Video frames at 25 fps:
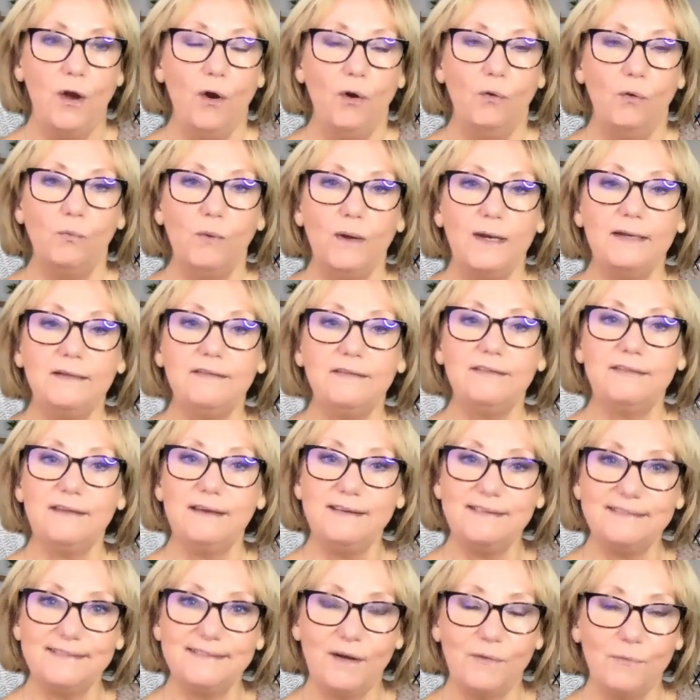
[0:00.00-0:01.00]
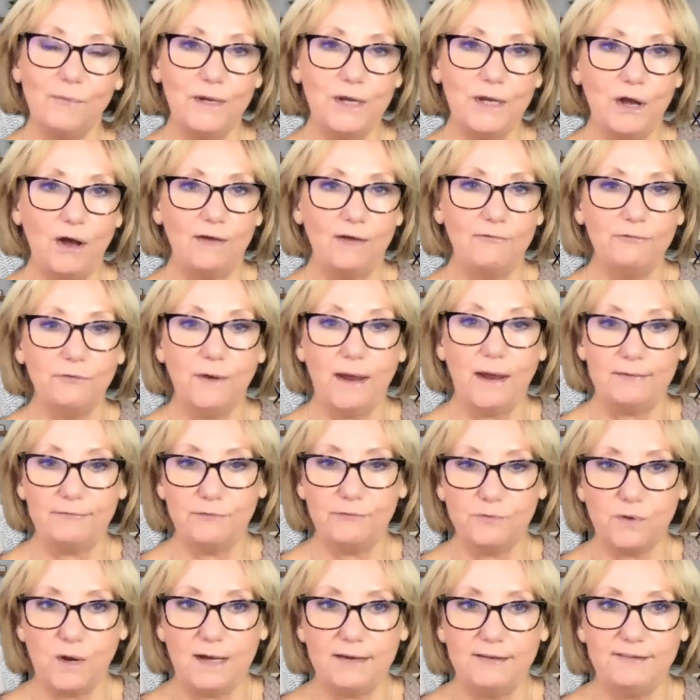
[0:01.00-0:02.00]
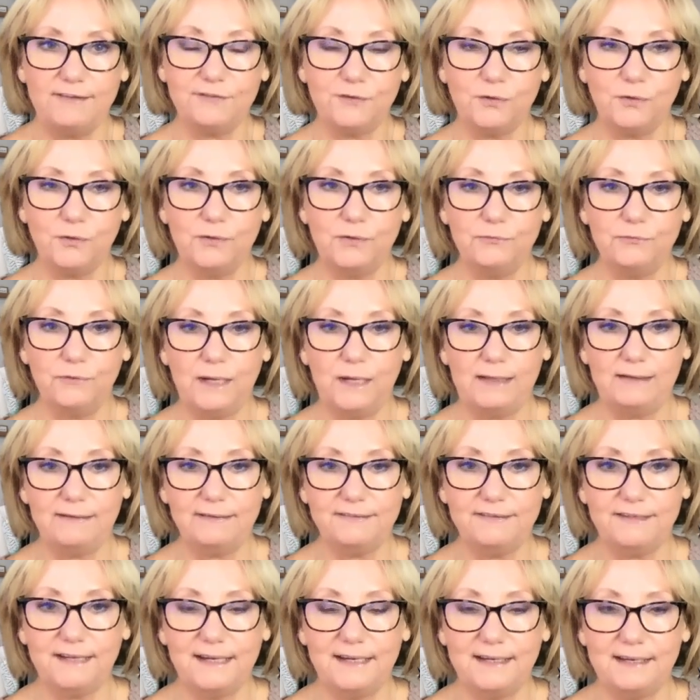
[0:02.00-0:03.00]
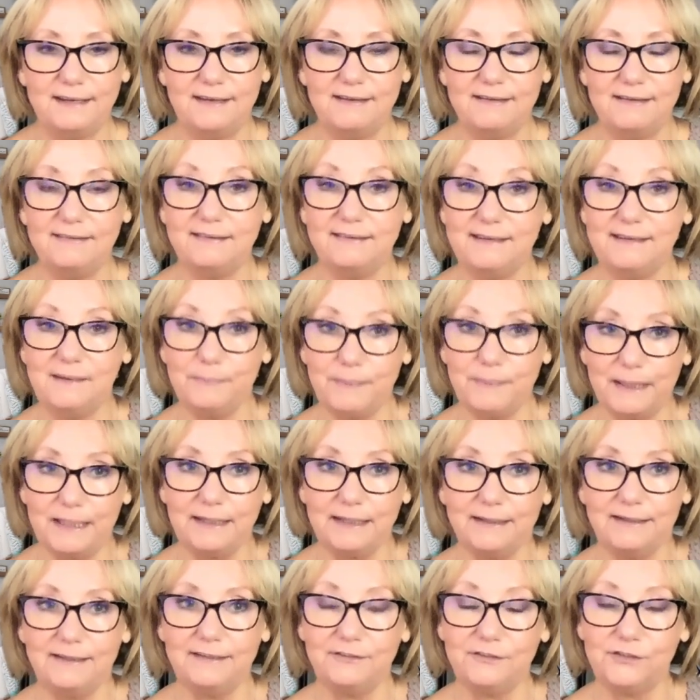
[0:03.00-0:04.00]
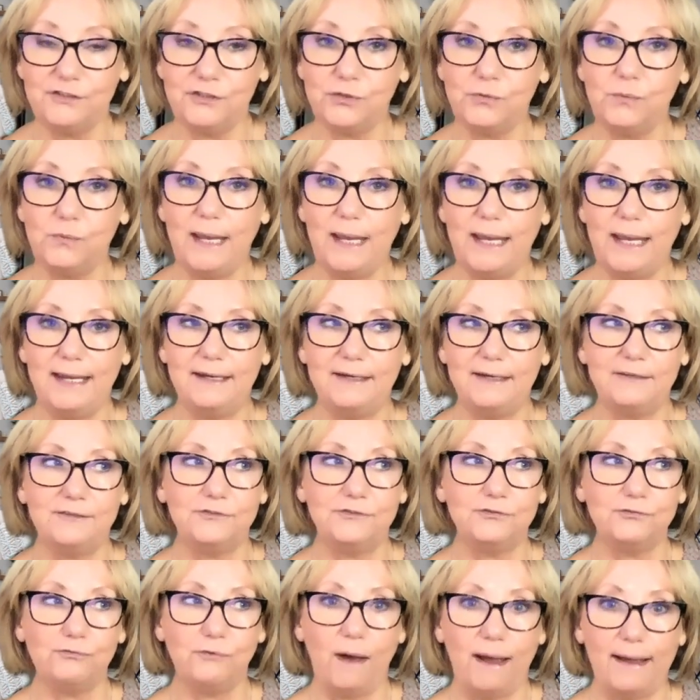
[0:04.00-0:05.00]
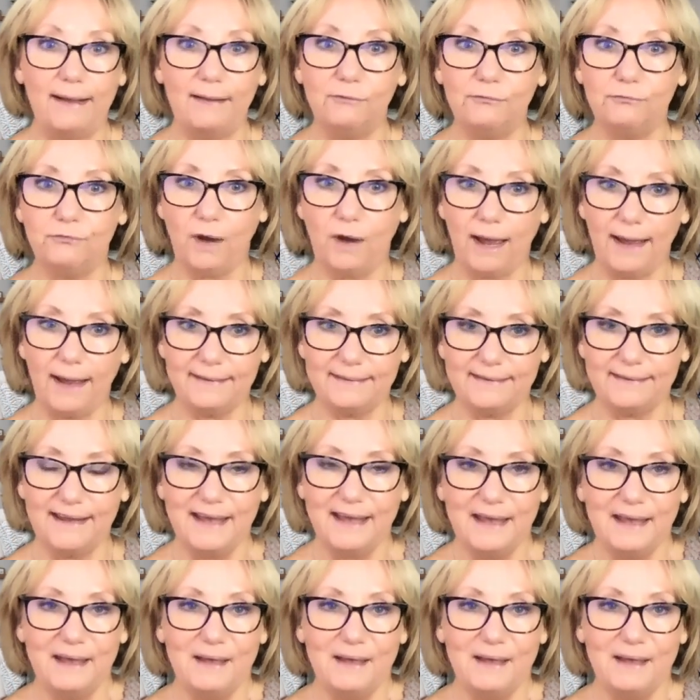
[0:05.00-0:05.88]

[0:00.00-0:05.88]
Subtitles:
one of the things that we offer at Verani School of Real Estate is the ability to do a trial run.